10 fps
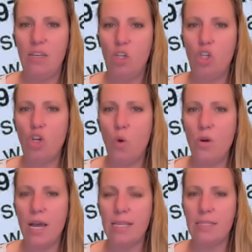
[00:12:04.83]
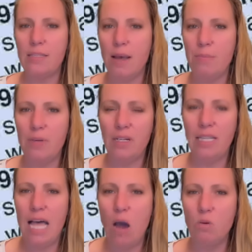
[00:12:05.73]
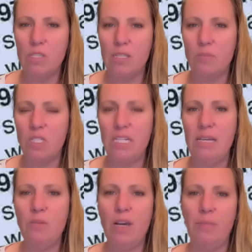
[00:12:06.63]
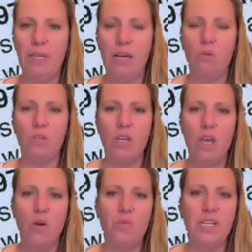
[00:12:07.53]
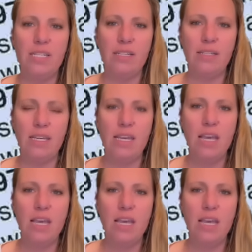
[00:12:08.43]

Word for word: shown us some clouds, some steam coming out recently.